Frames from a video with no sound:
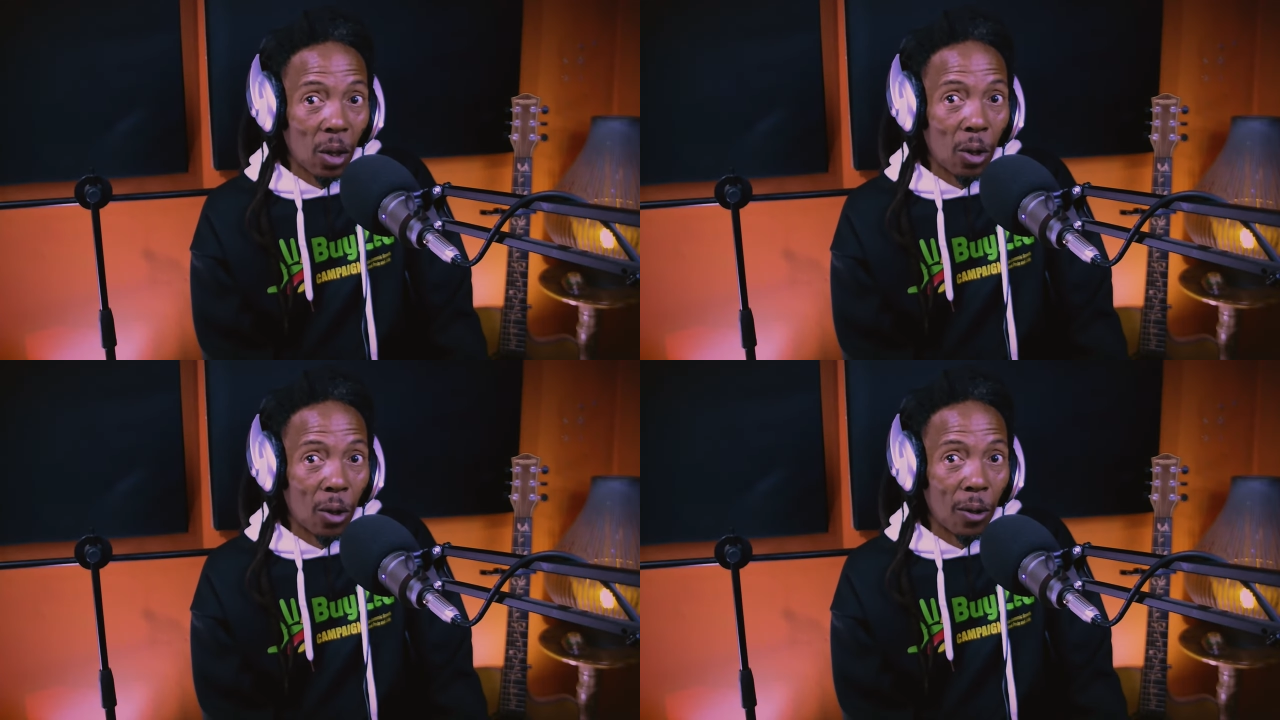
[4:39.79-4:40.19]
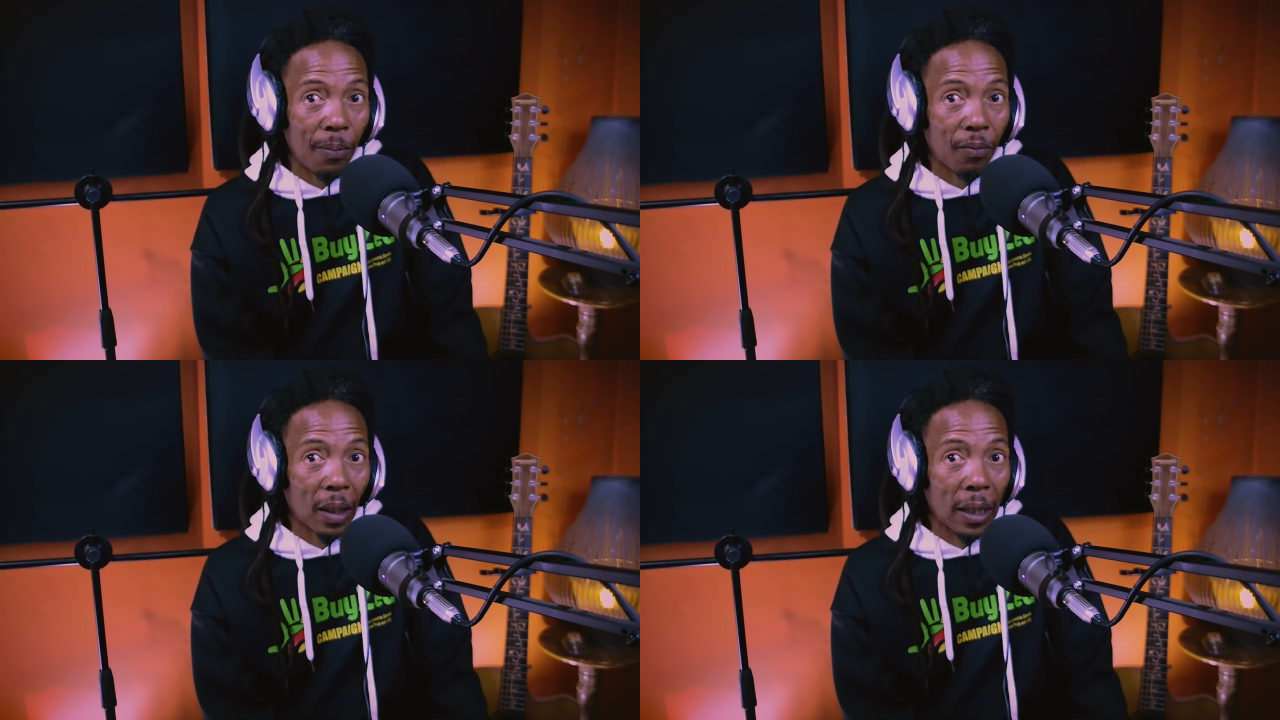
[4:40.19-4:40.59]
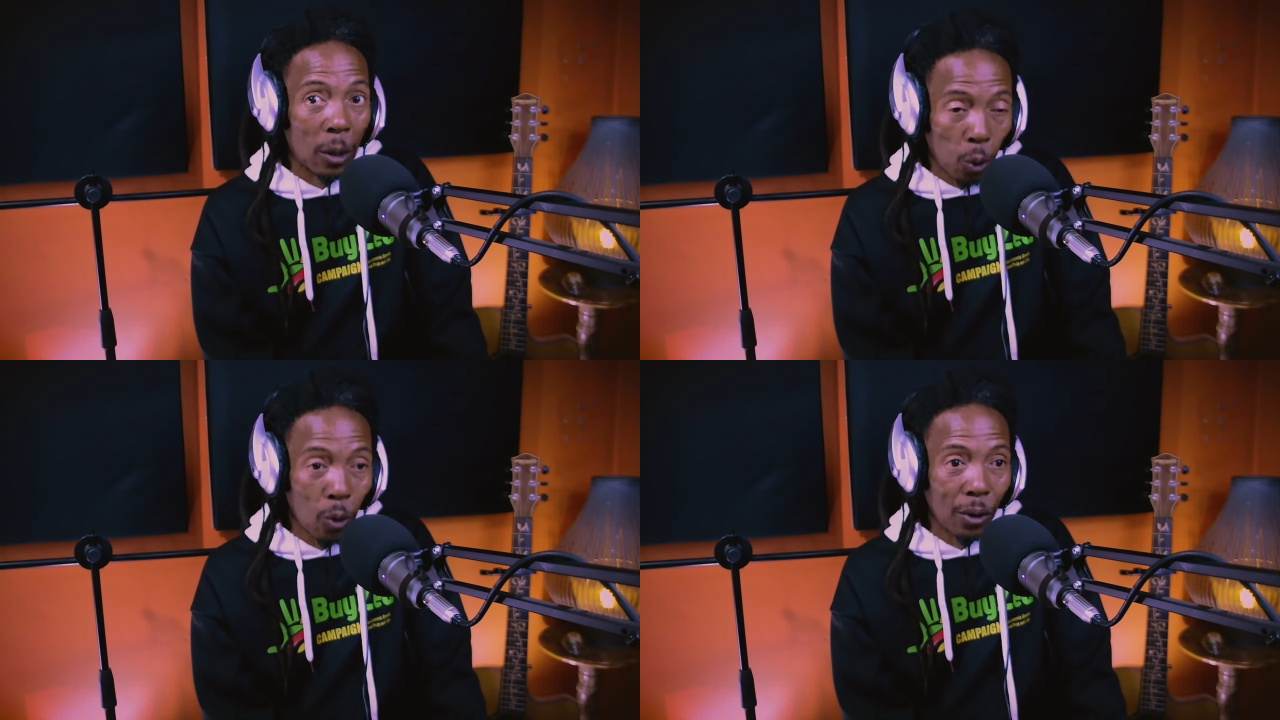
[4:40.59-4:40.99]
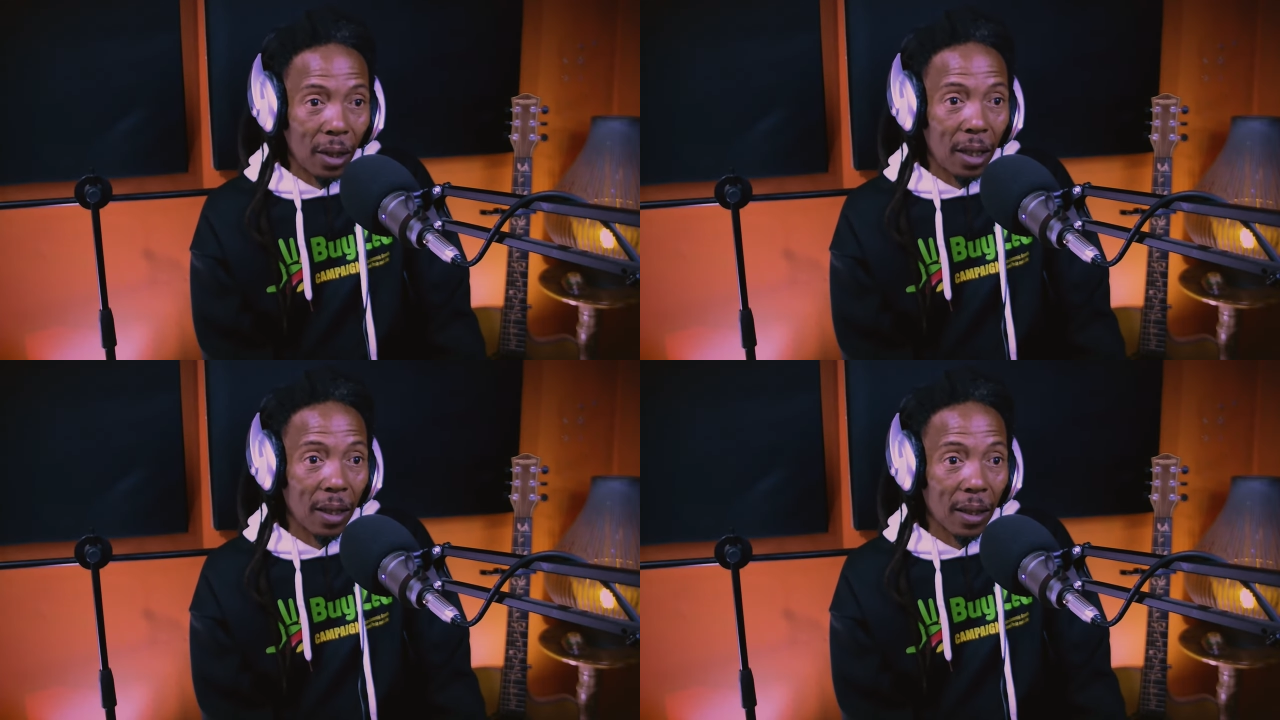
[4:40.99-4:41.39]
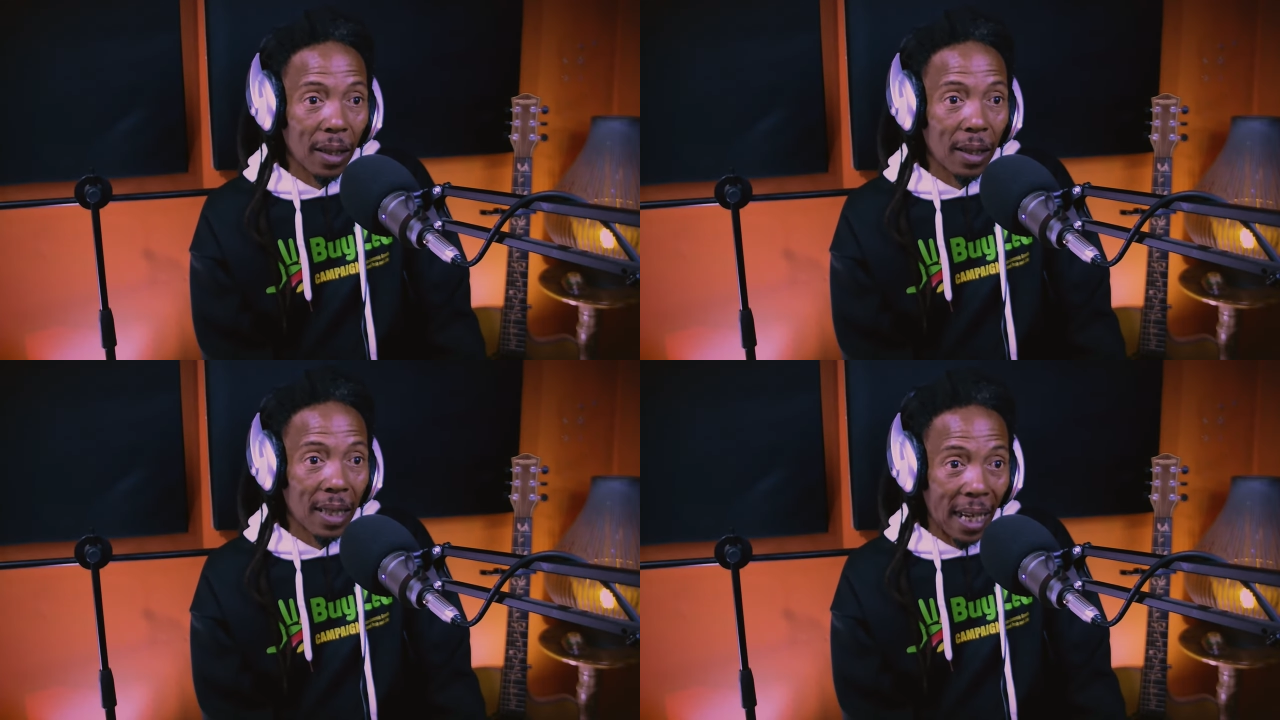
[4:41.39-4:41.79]
So it would
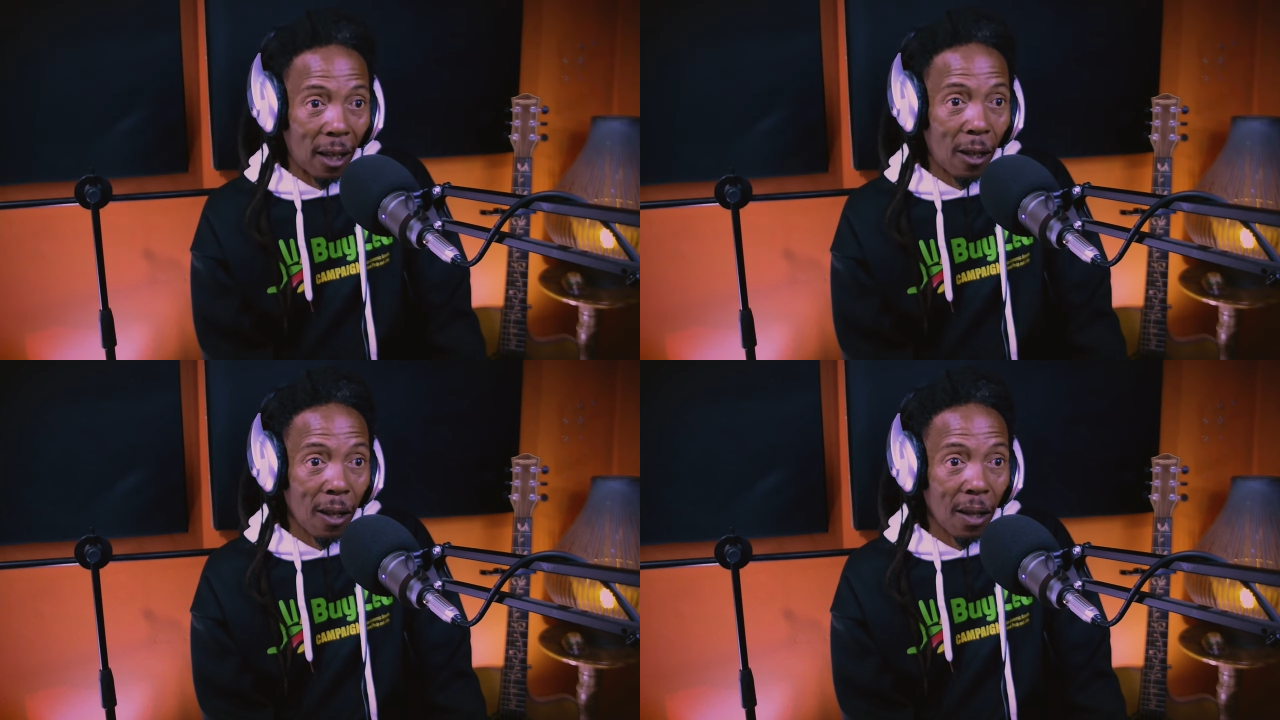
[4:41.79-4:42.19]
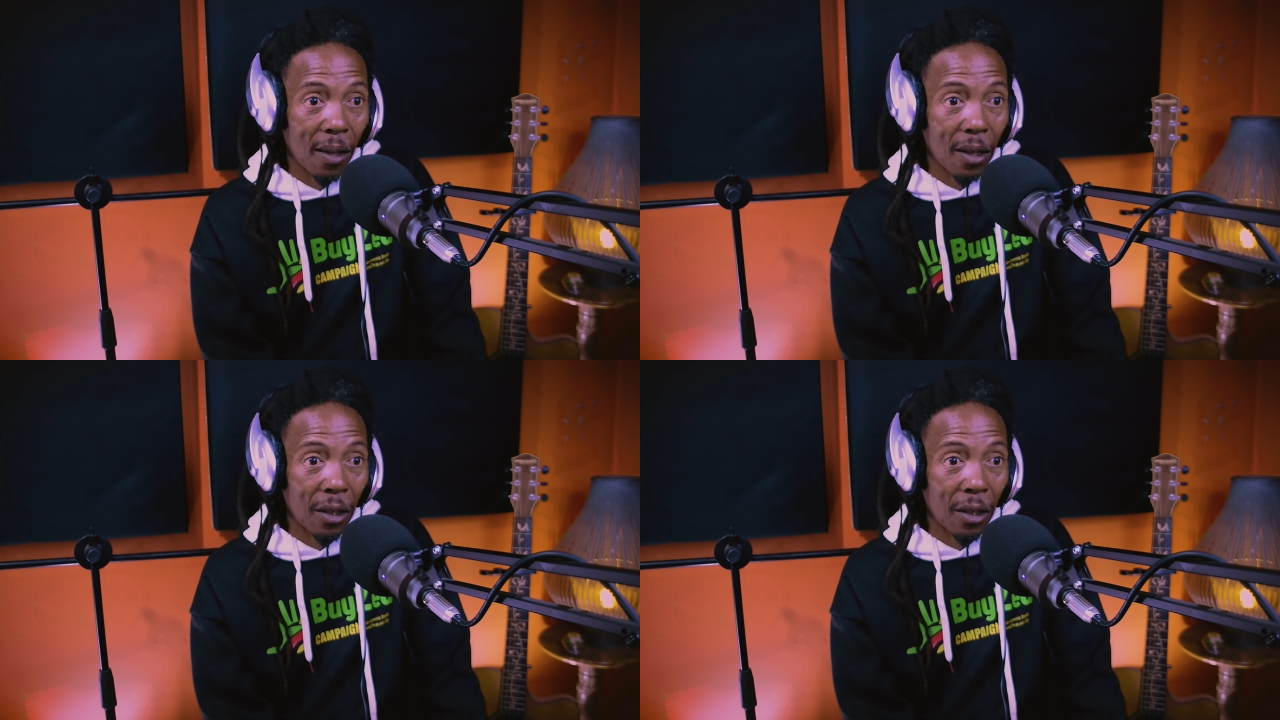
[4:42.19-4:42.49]
sell,